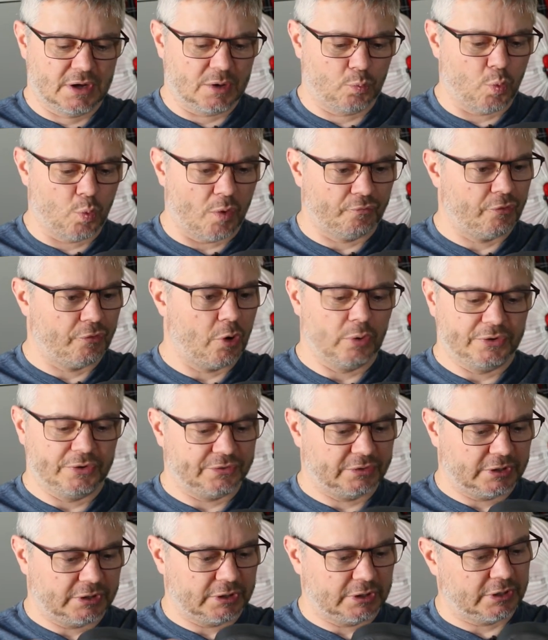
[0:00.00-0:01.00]
One roll
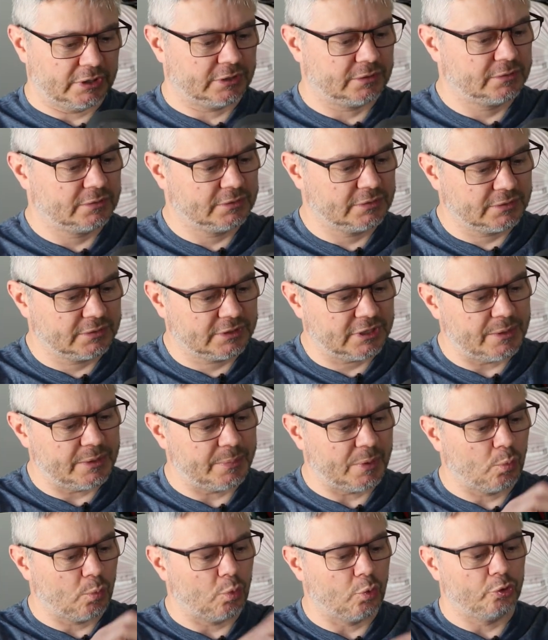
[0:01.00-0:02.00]
isn't going to
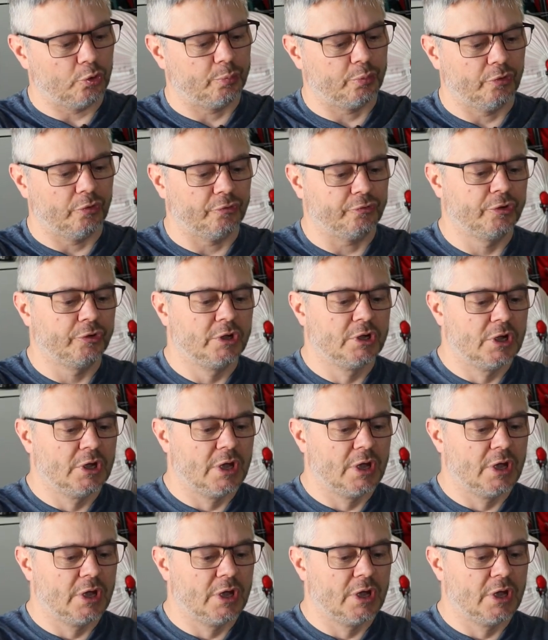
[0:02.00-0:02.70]
keep it waterproof.